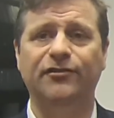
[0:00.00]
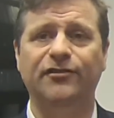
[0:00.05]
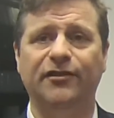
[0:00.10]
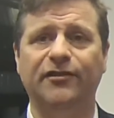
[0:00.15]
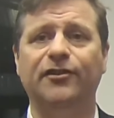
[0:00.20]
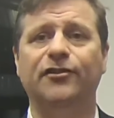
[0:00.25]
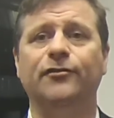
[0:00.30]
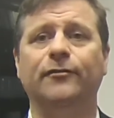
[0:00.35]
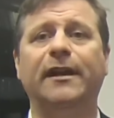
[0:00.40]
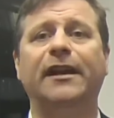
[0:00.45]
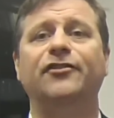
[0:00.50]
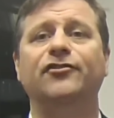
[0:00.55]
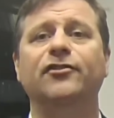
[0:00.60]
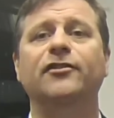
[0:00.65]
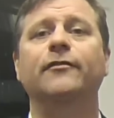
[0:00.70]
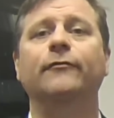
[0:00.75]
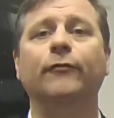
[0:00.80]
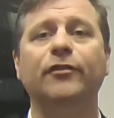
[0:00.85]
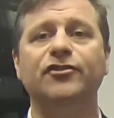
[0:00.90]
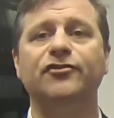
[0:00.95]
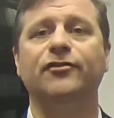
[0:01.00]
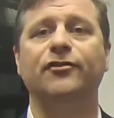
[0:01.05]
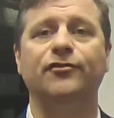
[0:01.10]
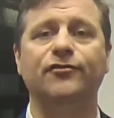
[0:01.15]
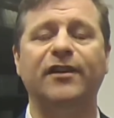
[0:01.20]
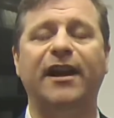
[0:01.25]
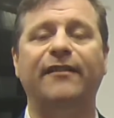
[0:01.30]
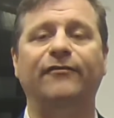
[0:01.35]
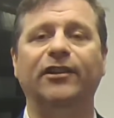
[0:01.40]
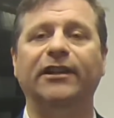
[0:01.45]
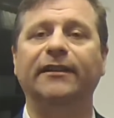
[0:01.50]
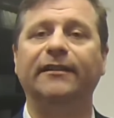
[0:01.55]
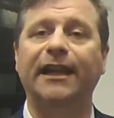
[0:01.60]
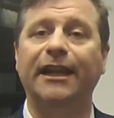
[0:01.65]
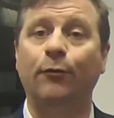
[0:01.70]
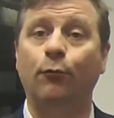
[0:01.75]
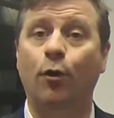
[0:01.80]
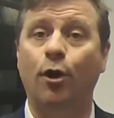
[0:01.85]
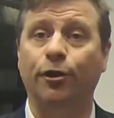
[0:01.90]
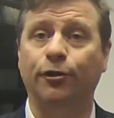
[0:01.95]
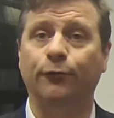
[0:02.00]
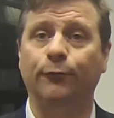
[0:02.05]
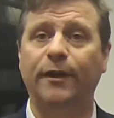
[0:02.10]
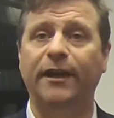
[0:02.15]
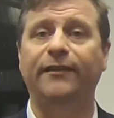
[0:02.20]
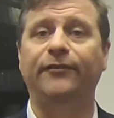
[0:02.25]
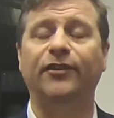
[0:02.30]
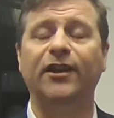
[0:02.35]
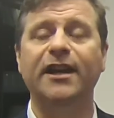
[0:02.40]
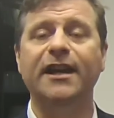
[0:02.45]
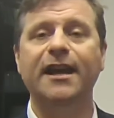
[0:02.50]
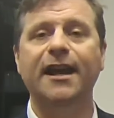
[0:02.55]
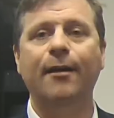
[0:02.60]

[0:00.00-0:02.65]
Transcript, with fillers: to the direction in which they're traveling, like water waves.